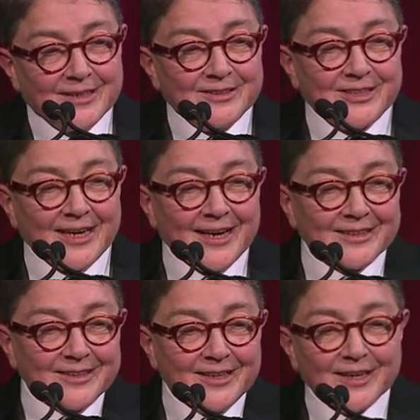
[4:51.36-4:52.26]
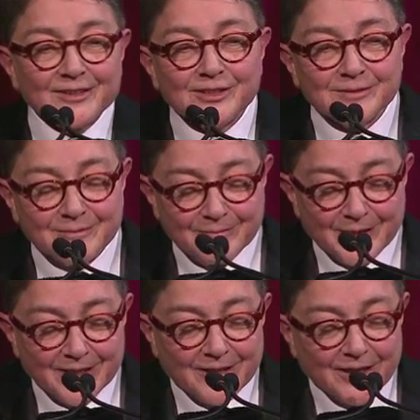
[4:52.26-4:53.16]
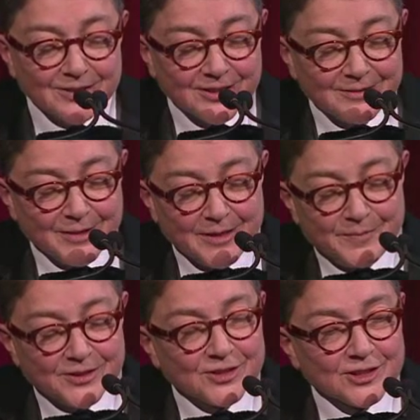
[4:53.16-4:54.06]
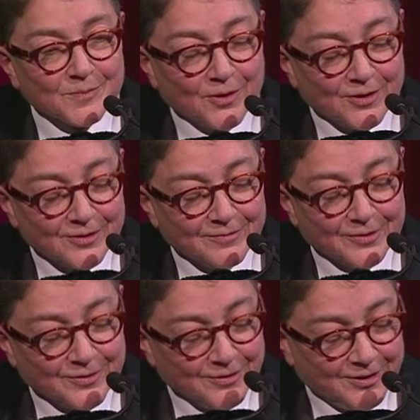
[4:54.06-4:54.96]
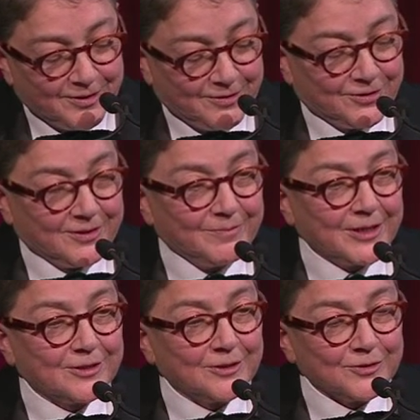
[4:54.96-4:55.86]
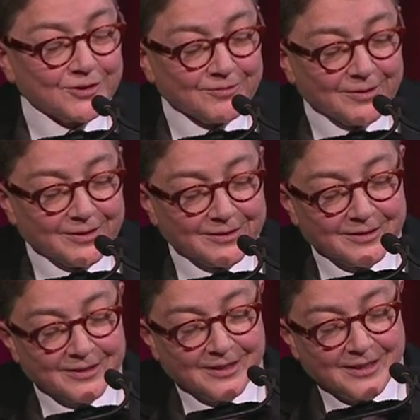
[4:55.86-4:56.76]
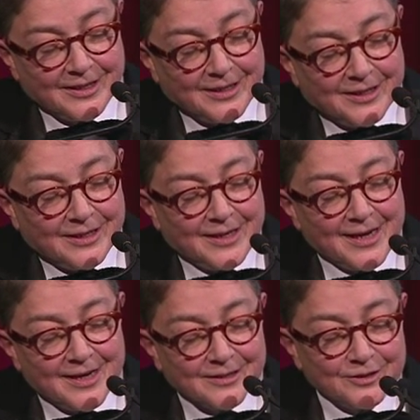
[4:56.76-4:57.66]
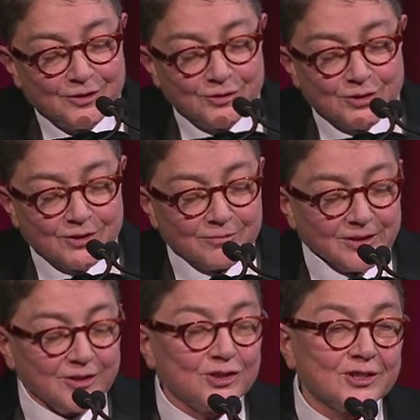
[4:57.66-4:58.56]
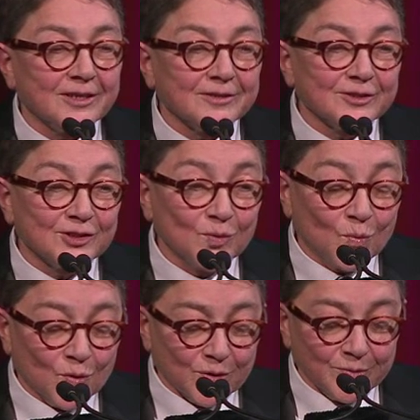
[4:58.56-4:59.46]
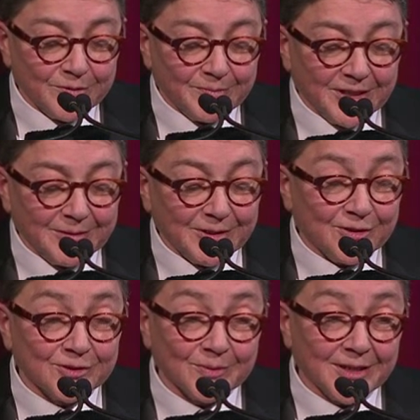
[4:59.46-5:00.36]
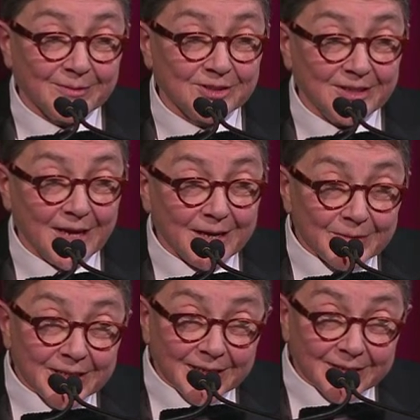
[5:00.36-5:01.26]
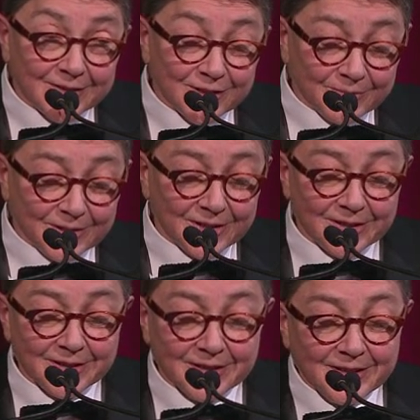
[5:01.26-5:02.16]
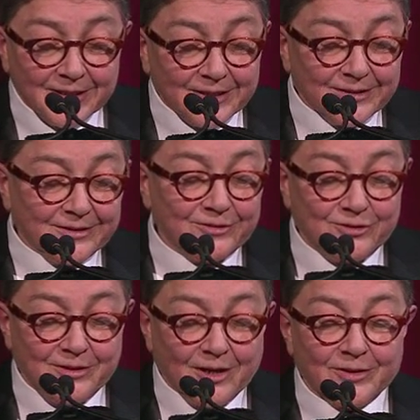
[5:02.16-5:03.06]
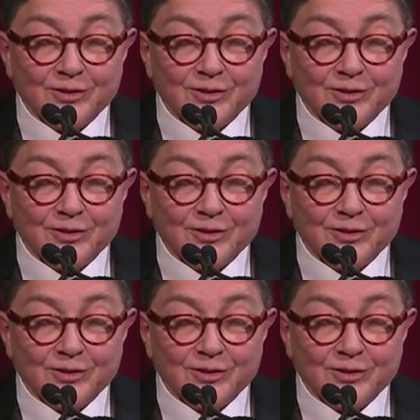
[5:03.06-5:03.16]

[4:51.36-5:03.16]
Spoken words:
To Alan Getz, my cousin, my business partner for 30 years, and my close friend. Alan, you should really share this award with me, because when I was nominated to be on the